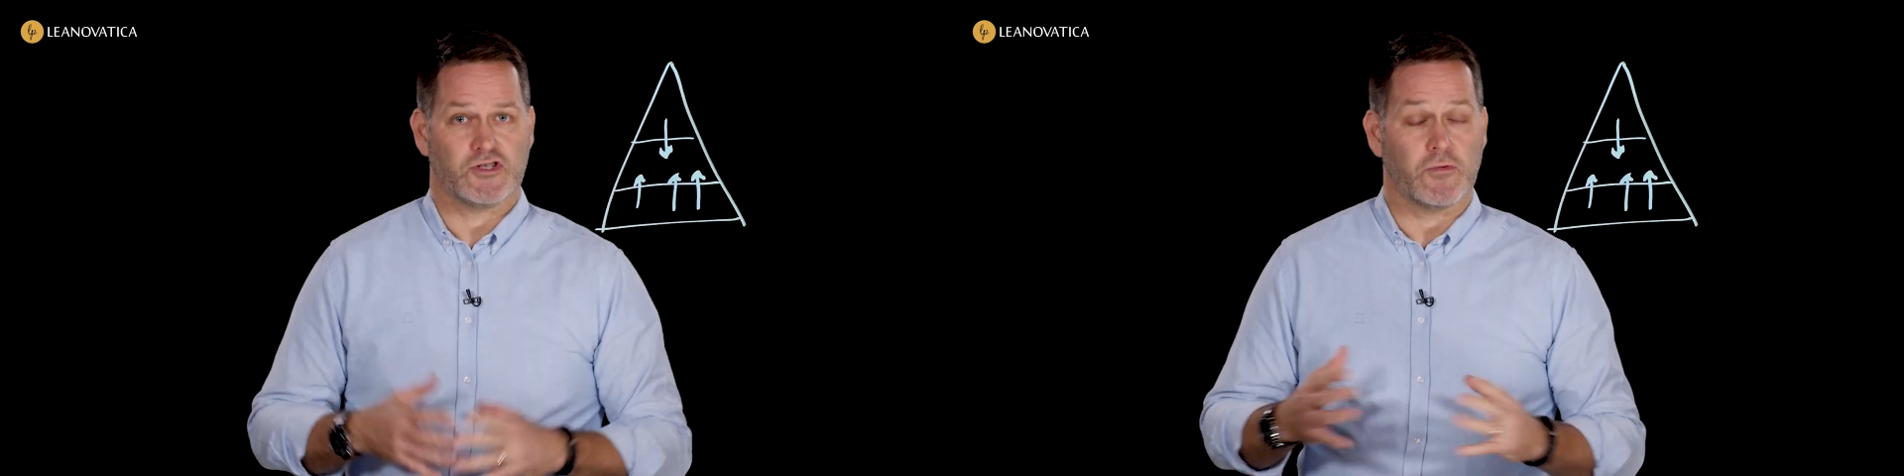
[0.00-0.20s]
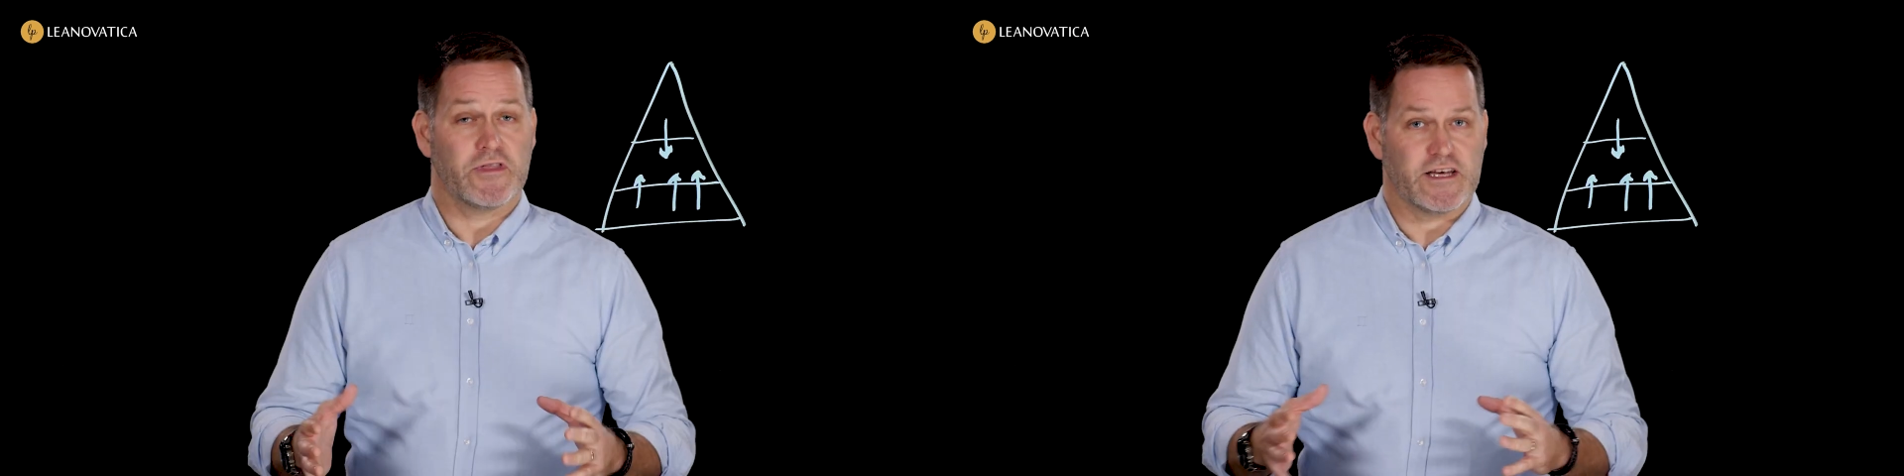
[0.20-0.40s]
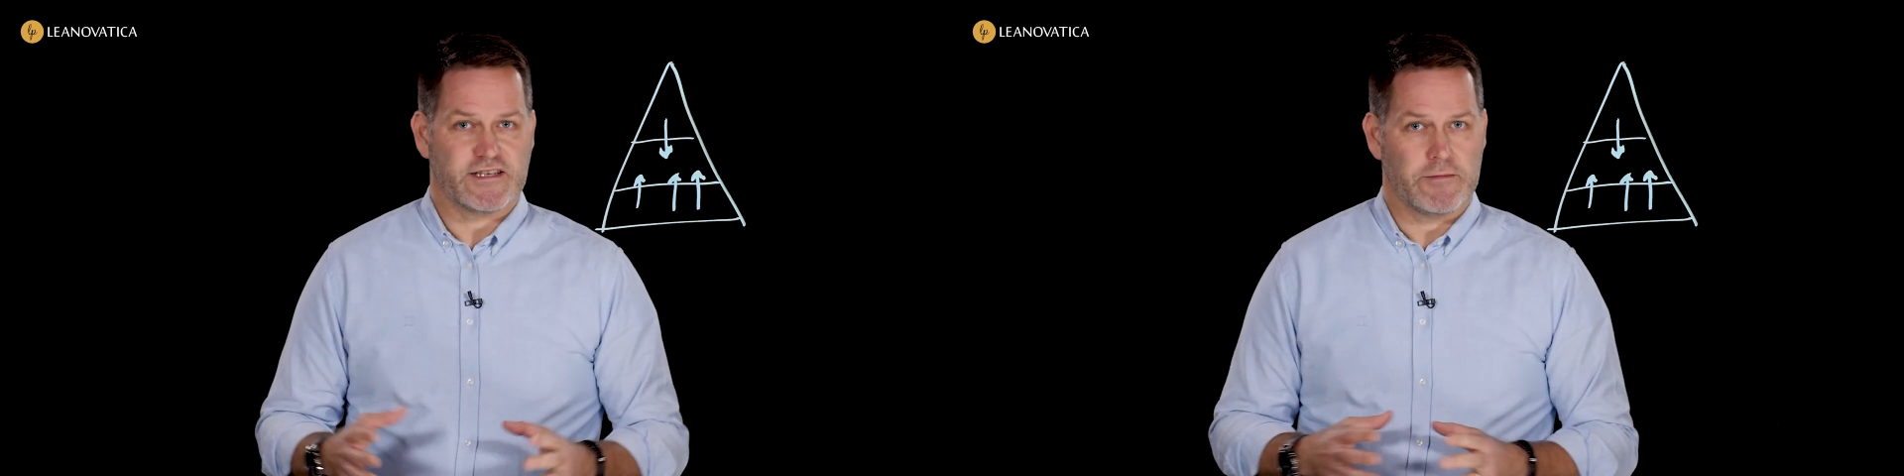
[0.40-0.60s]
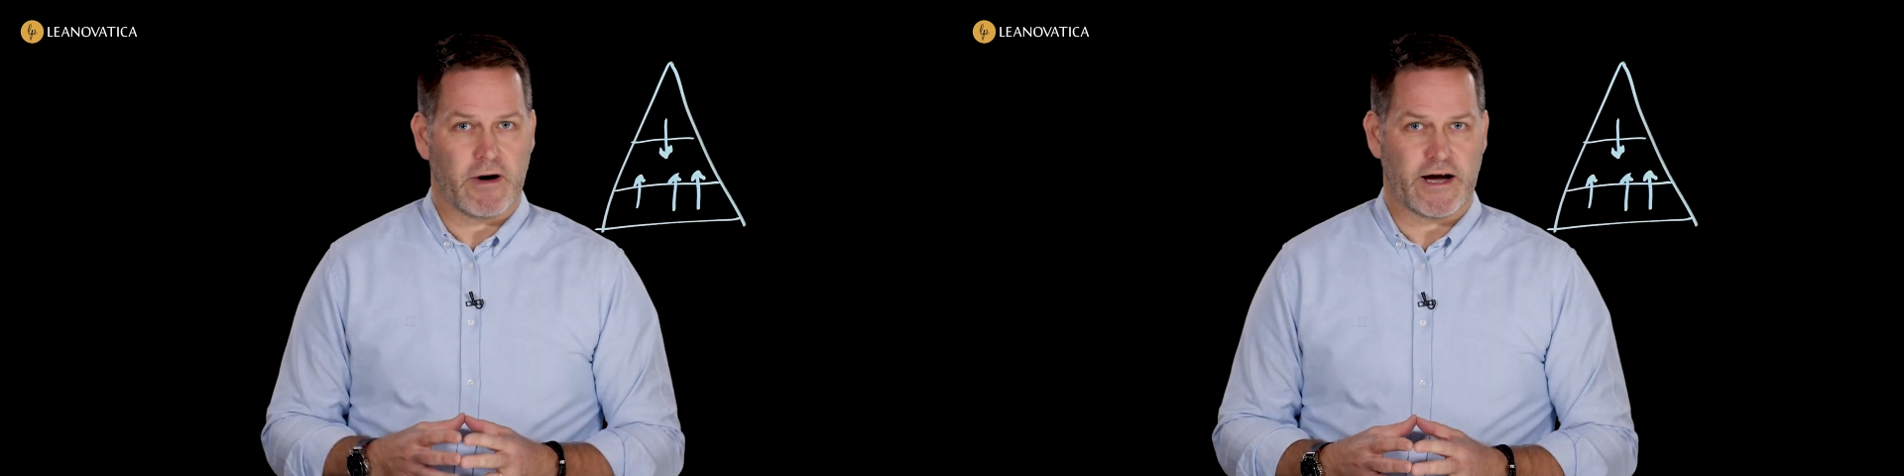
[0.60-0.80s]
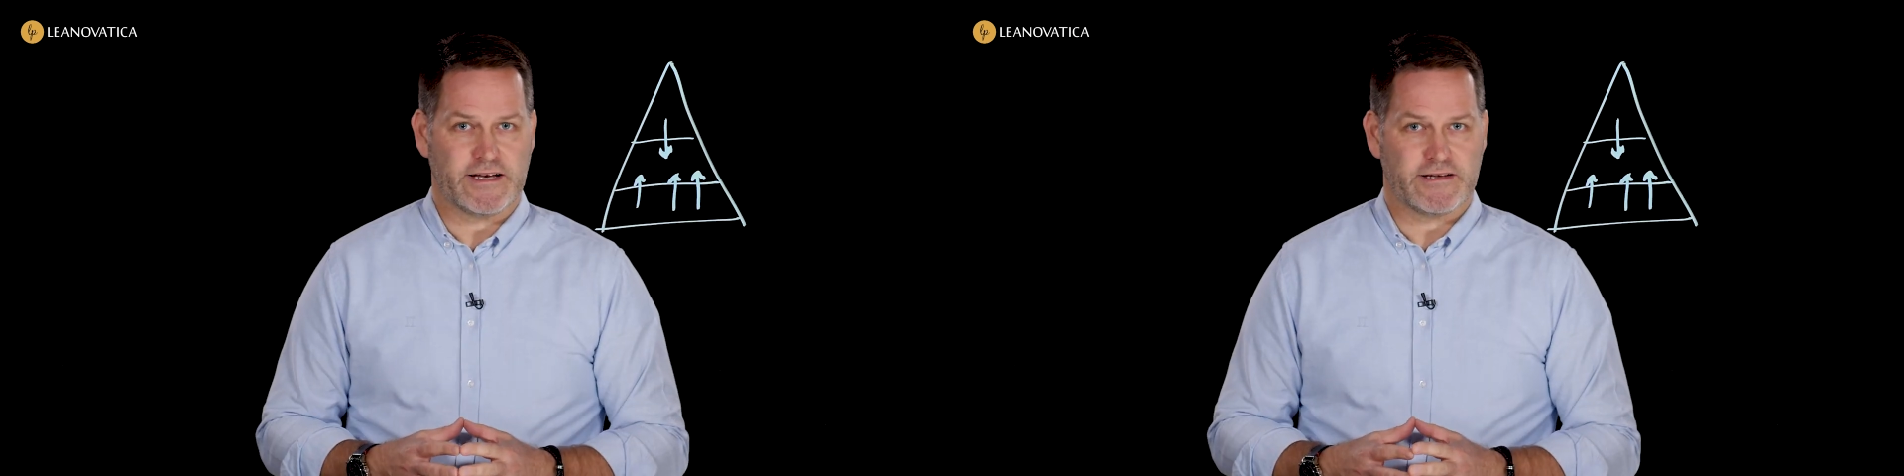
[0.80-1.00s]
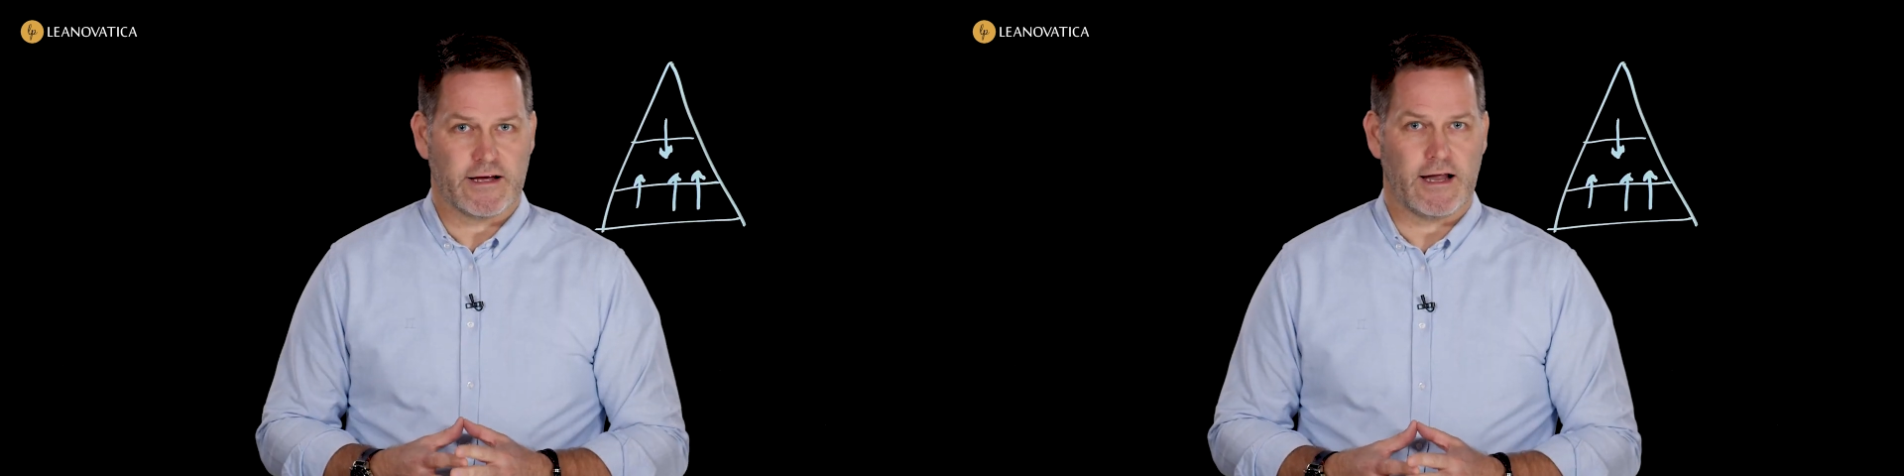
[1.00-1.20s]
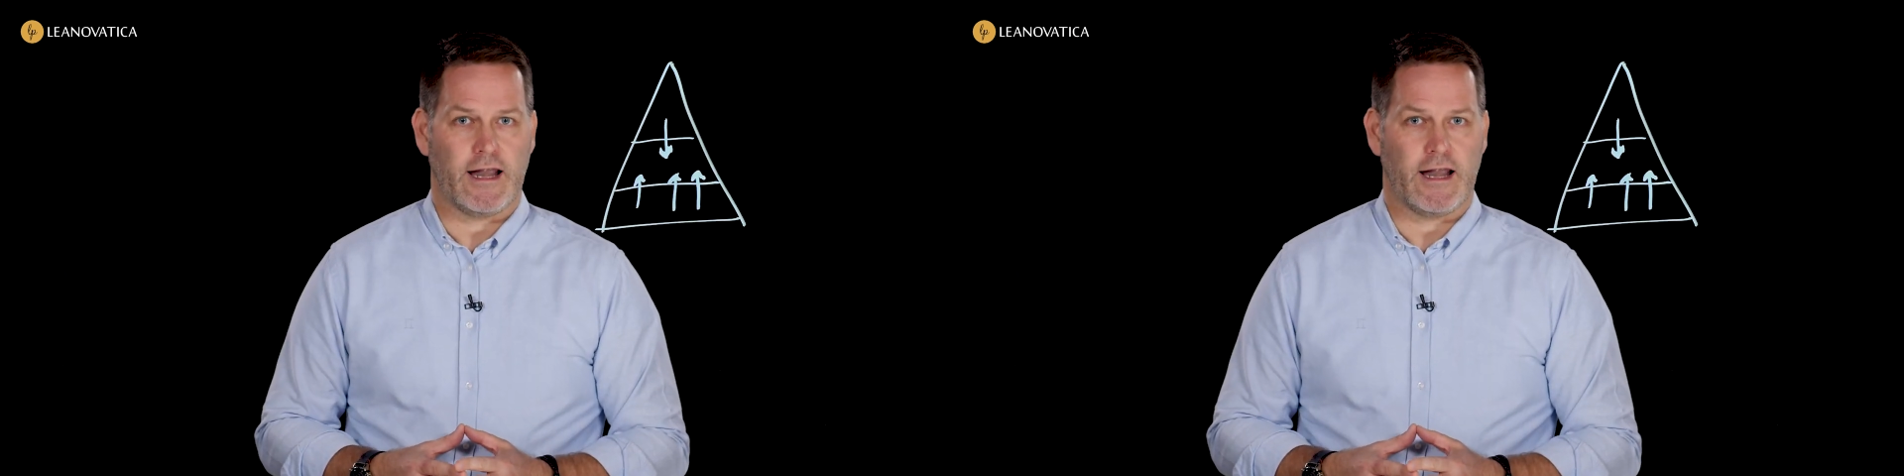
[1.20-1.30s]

So with this in mind,